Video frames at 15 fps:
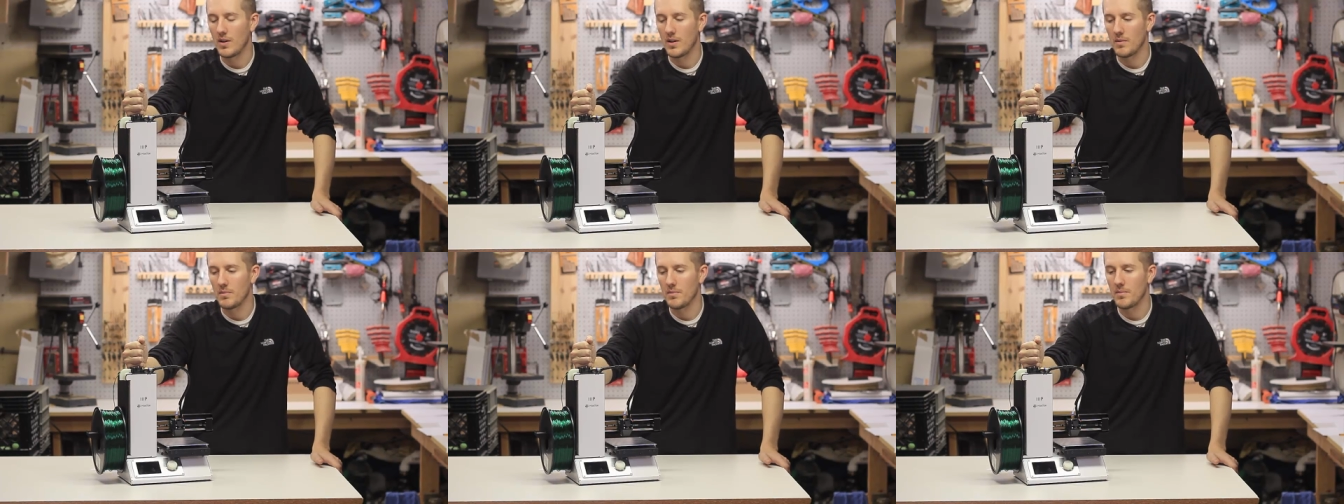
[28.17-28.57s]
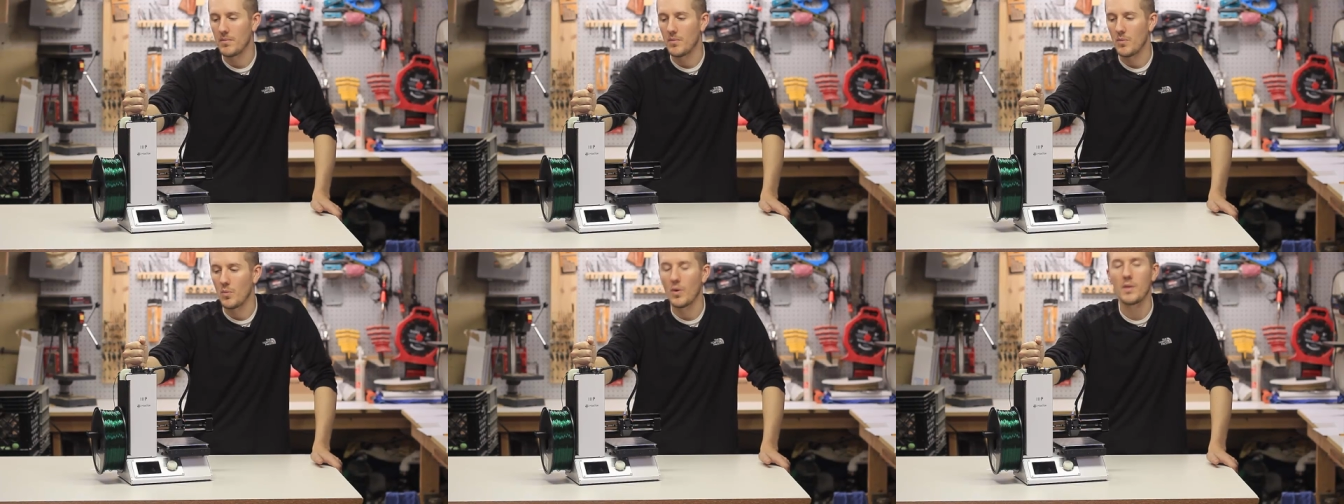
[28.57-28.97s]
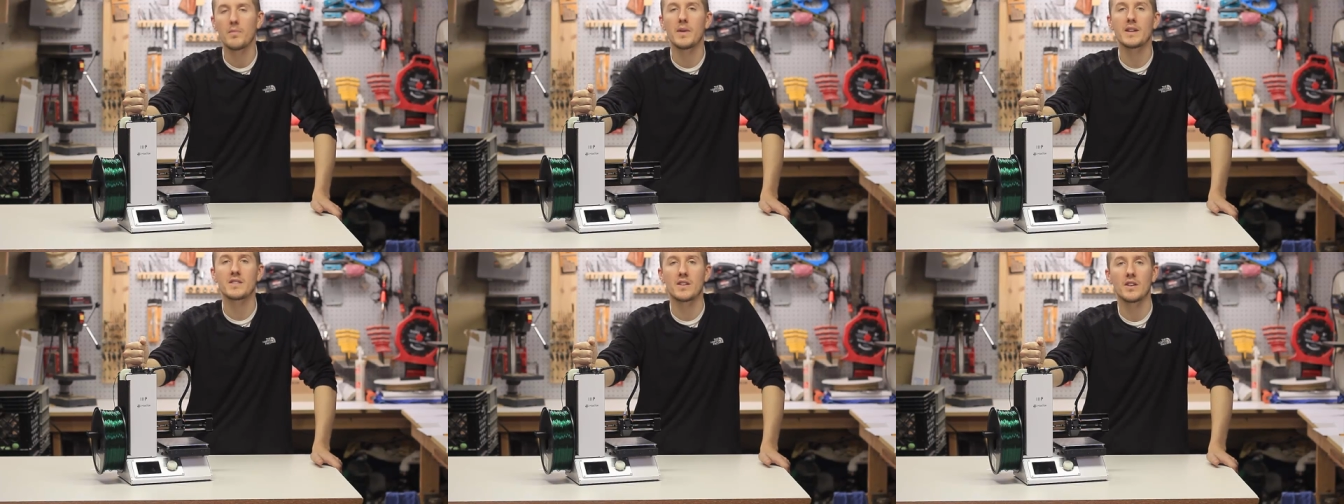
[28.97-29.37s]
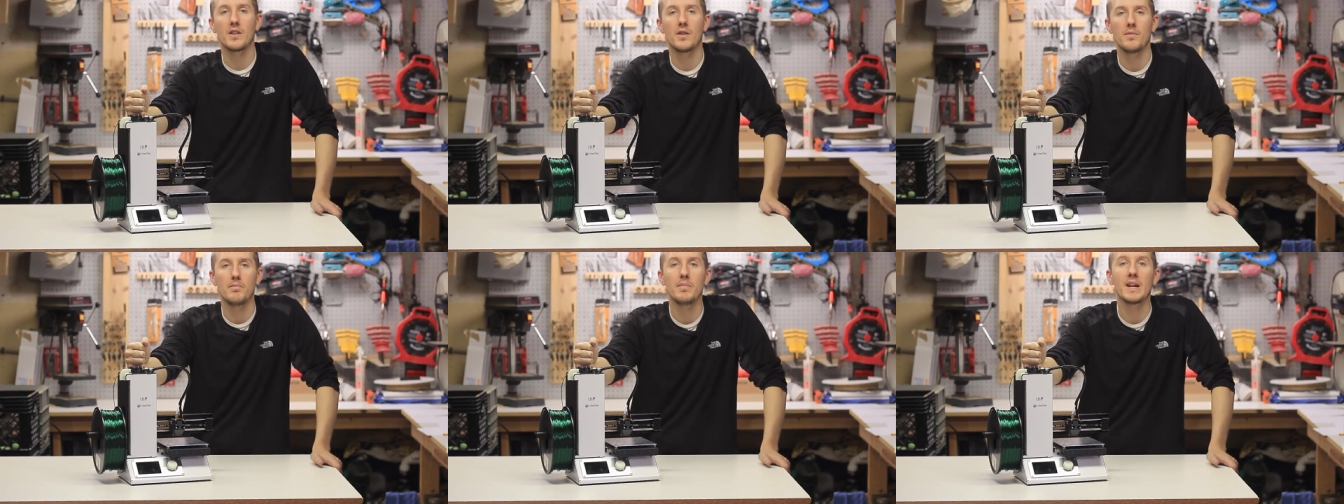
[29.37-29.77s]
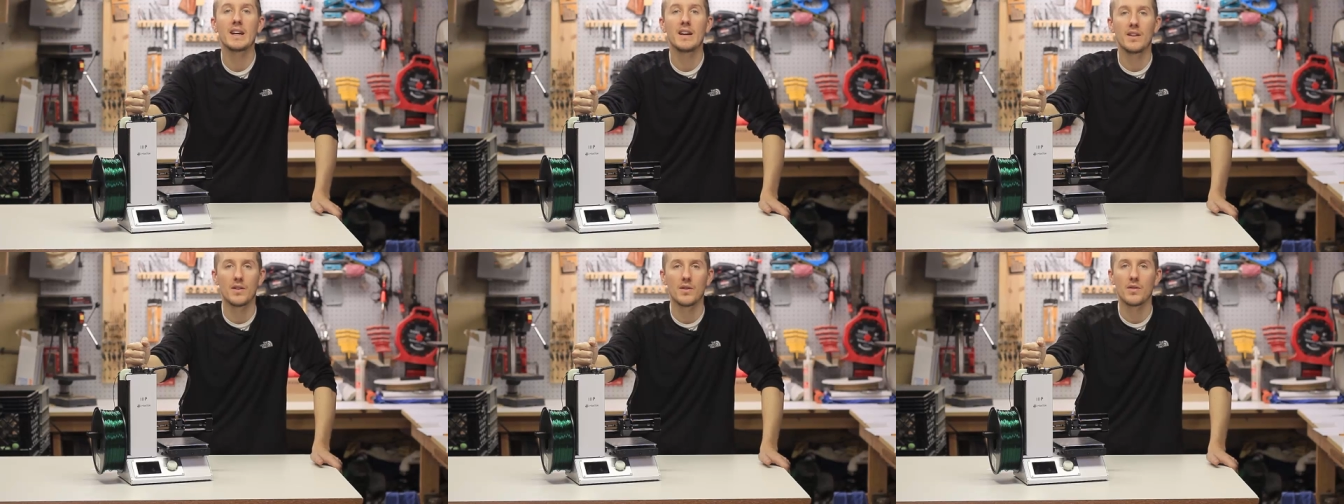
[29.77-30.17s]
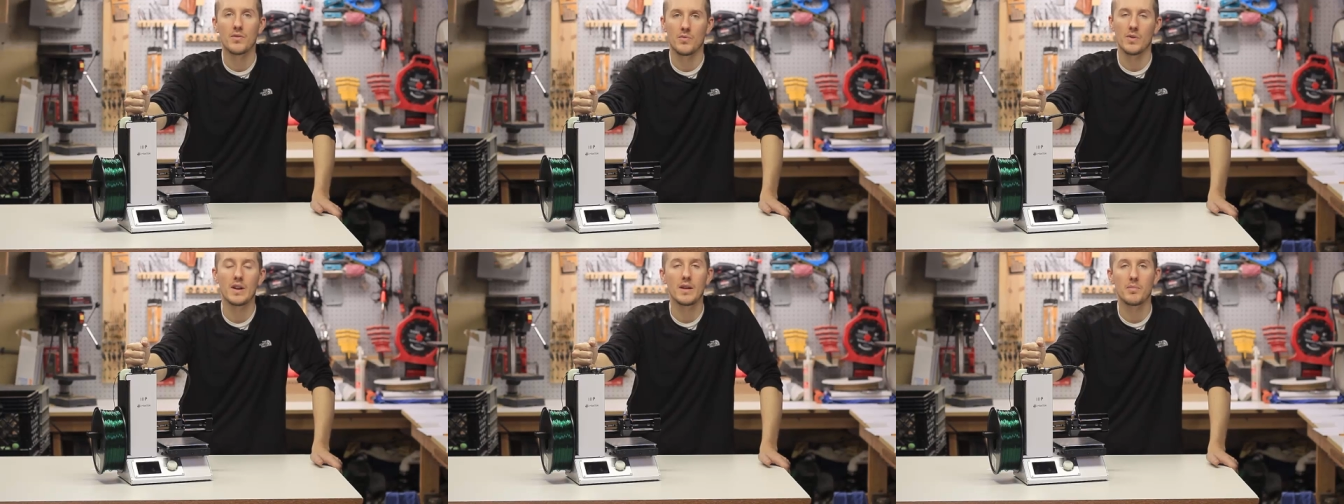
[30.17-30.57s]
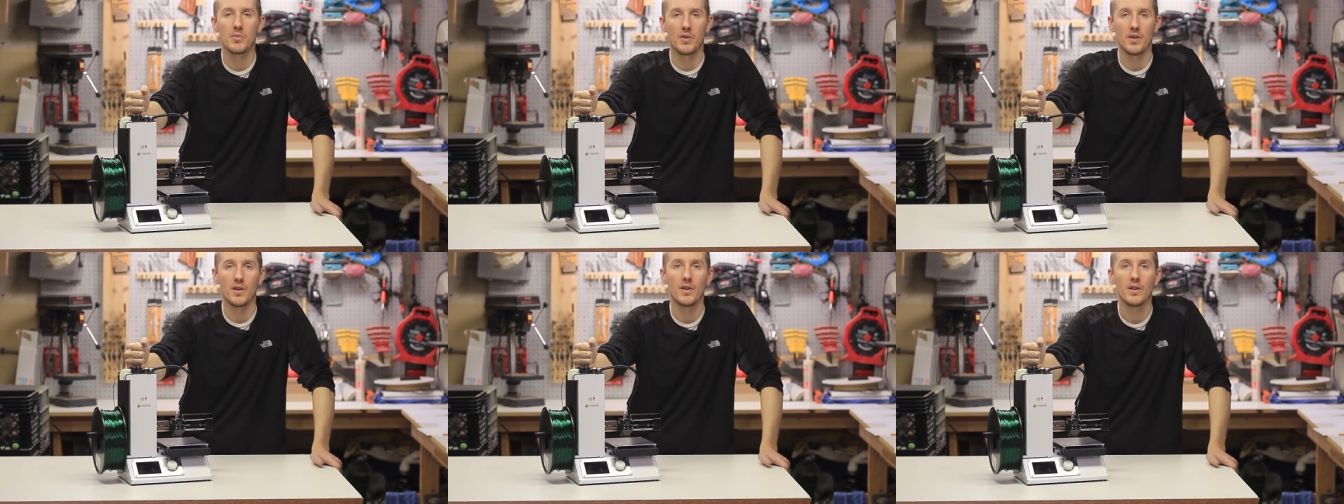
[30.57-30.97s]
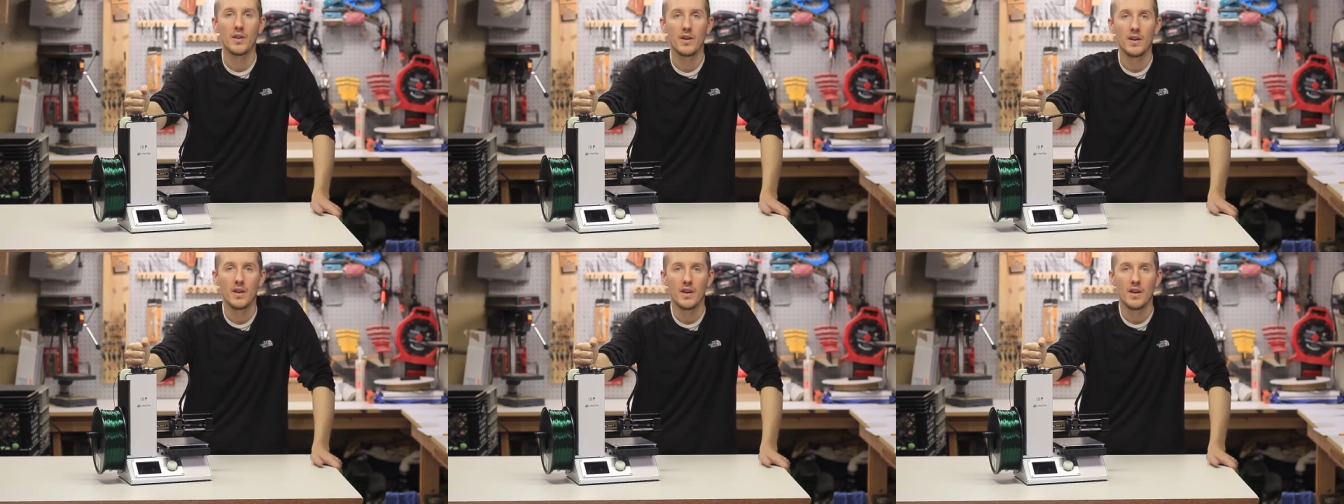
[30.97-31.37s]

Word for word: um, what makes a good beginner 3D printer?